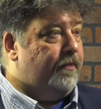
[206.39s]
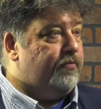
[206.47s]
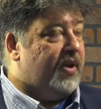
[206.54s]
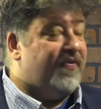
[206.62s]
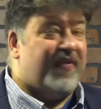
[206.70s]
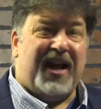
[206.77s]

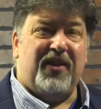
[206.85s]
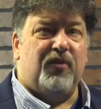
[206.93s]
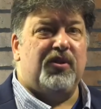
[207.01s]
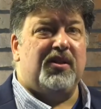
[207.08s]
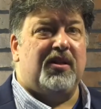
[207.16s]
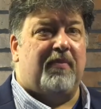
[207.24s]
My father
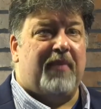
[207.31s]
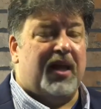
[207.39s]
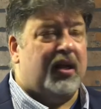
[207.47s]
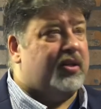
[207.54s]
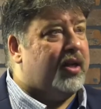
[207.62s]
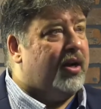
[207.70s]
was in the
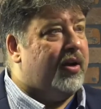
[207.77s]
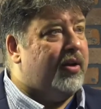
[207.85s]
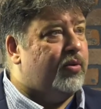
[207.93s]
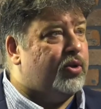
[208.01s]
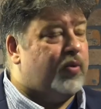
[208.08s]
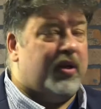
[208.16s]
military. He
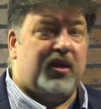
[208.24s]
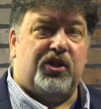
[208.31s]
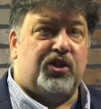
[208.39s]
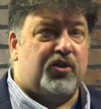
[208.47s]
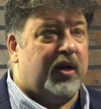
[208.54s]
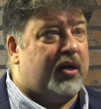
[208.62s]
was really
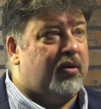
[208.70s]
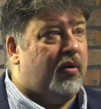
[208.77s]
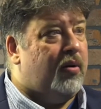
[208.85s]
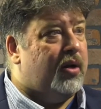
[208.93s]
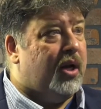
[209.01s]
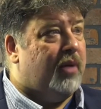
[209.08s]
strict
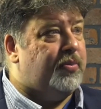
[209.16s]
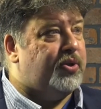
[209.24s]
growing up.